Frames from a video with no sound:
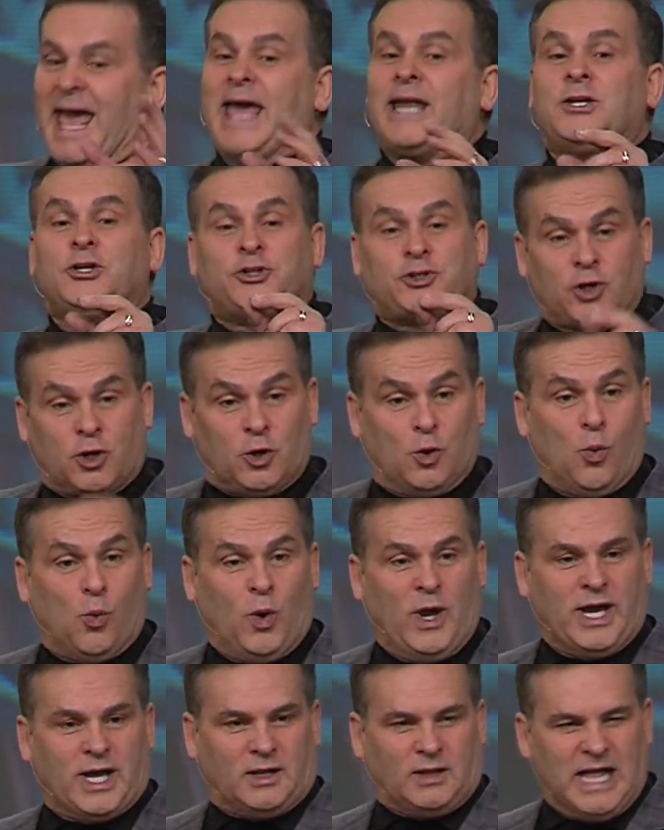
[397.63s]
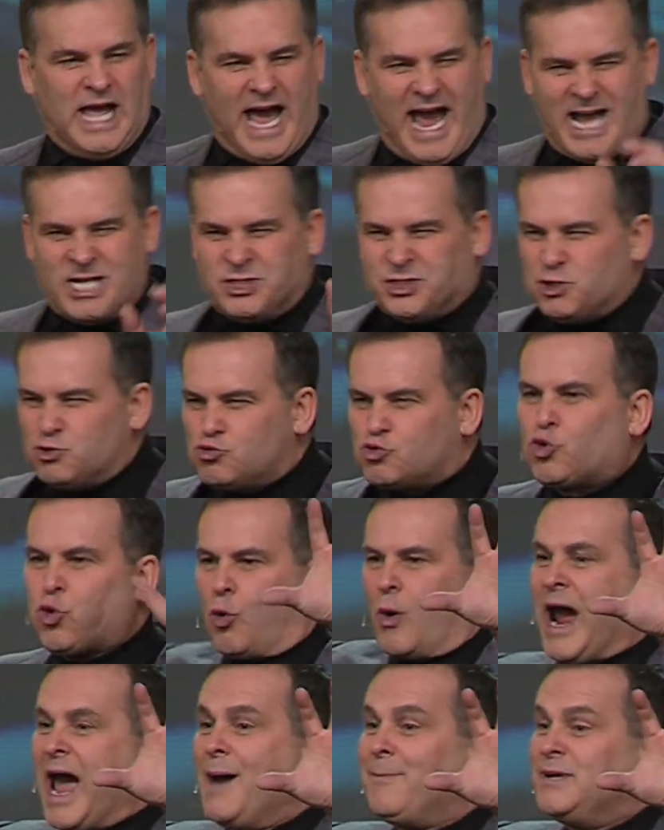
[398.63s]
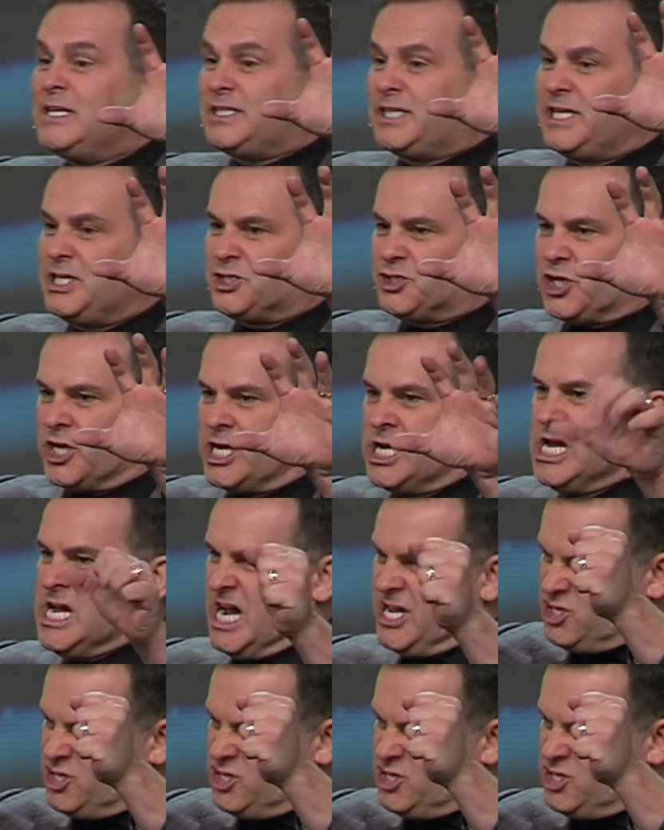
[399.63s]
and your will and you grab a teaching